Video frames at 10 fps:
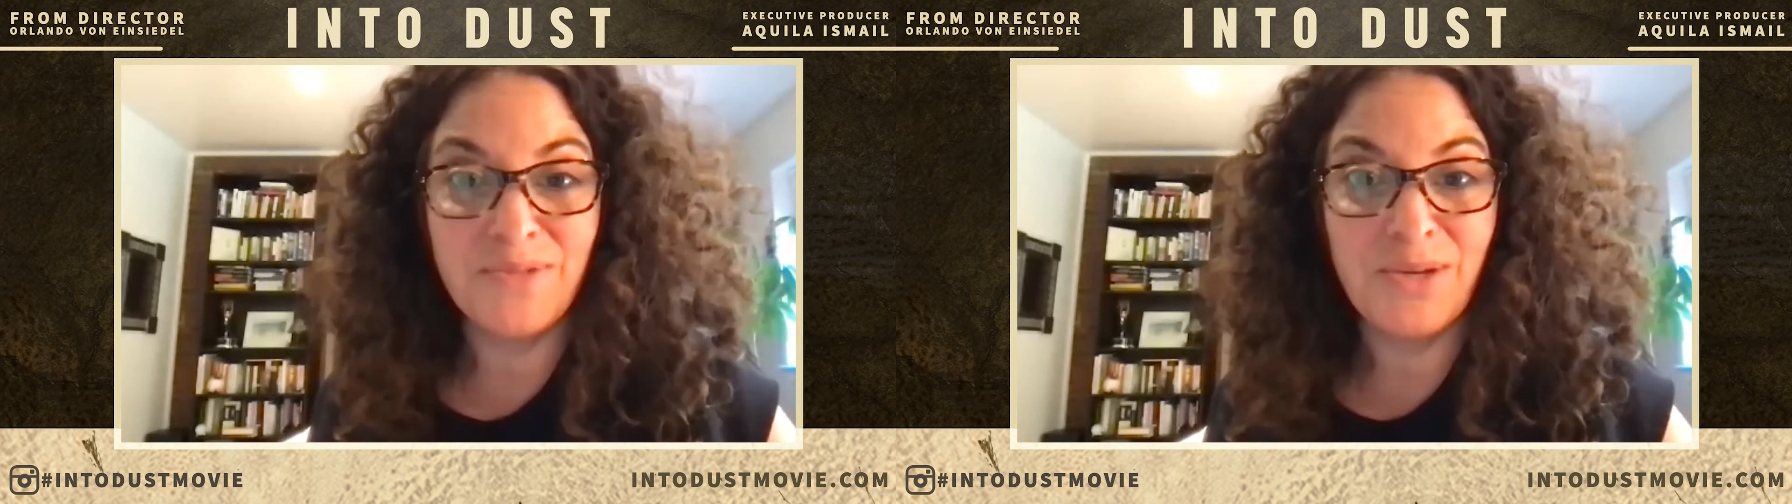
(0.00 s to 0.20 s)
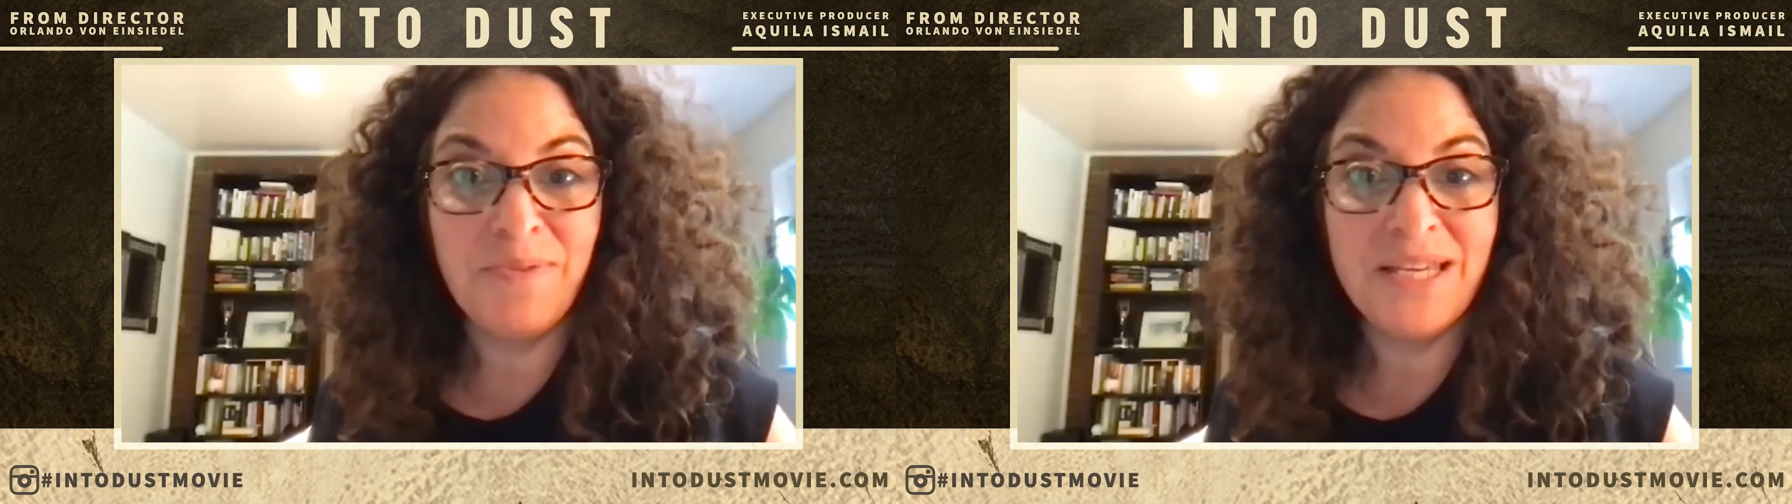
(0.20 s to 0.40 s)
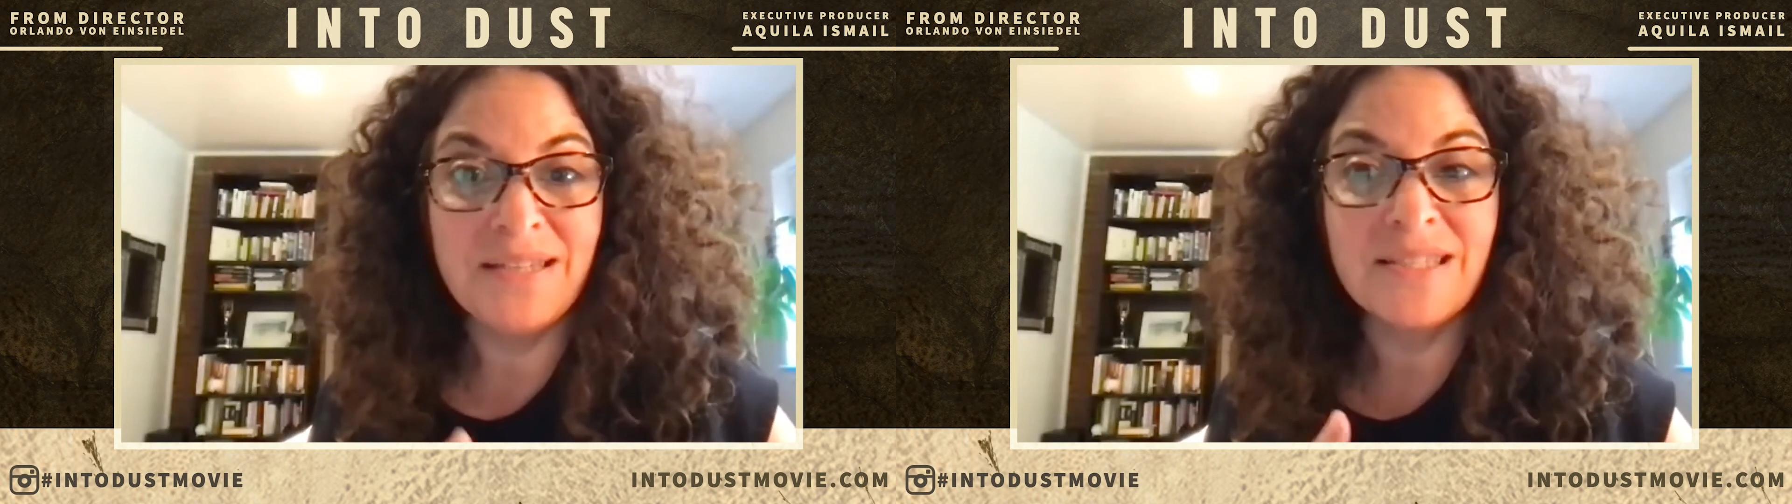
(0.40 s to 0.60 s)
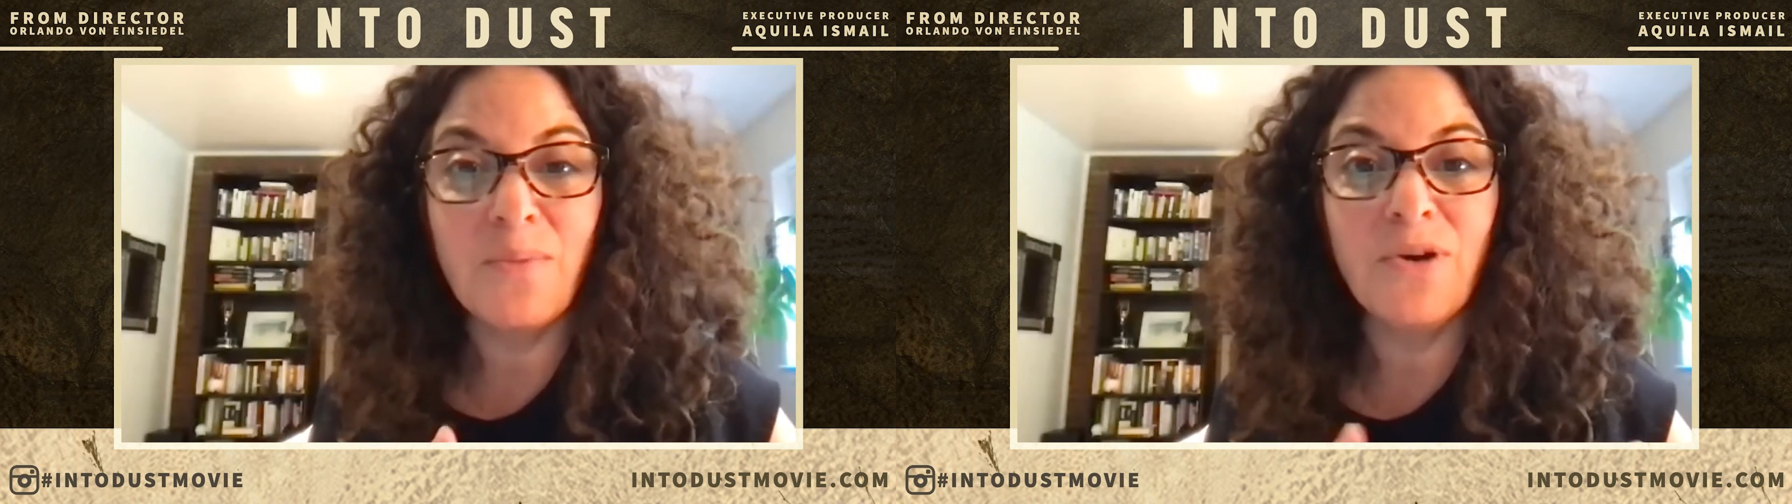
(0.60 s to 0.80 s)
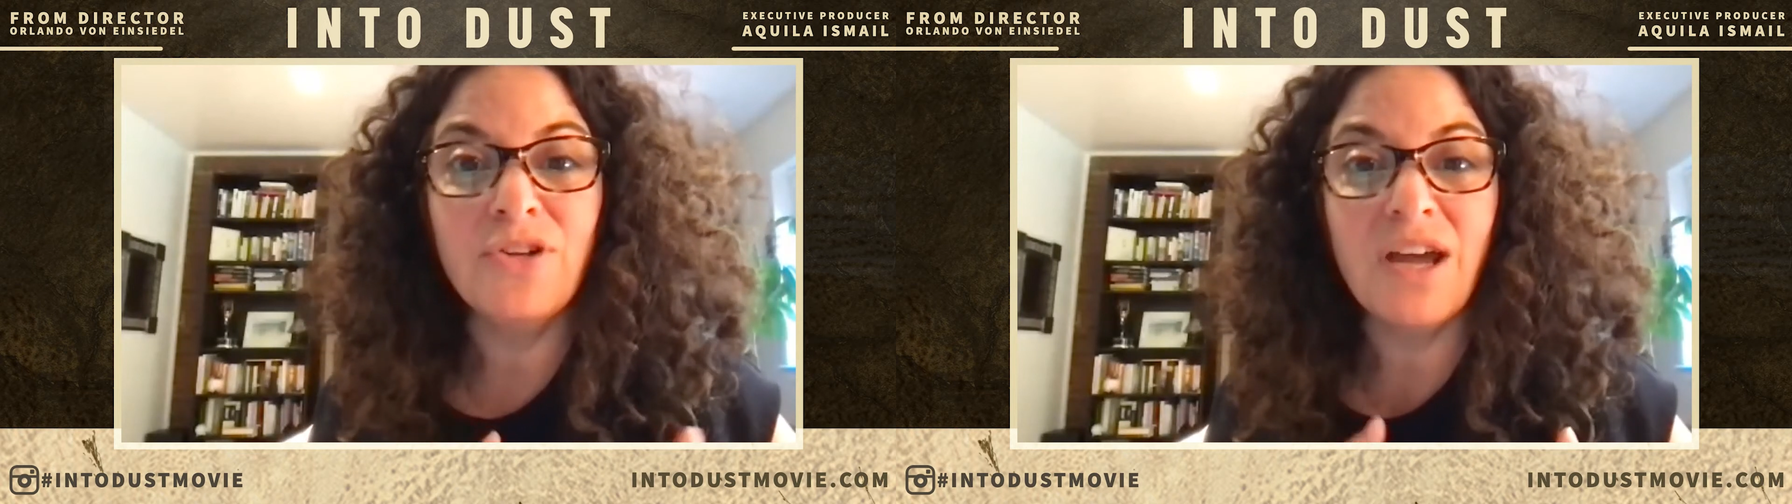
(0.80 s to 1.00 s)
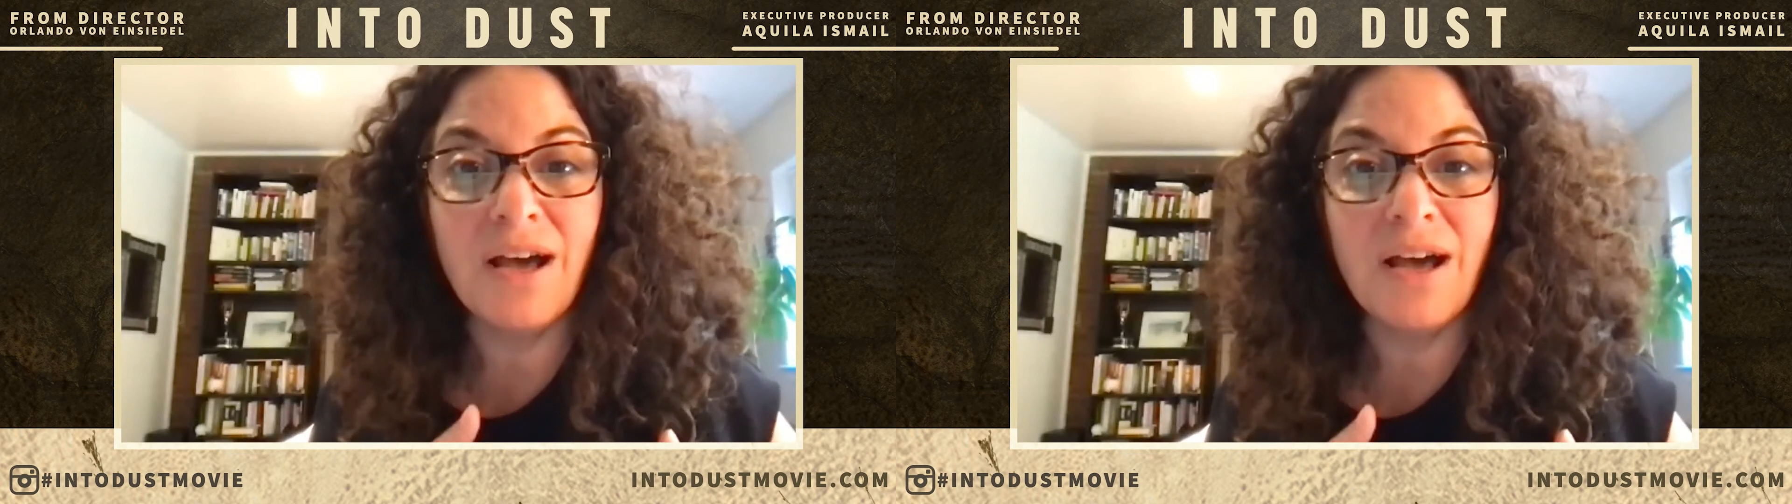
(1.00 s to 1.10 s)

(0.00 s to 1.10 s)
to be someone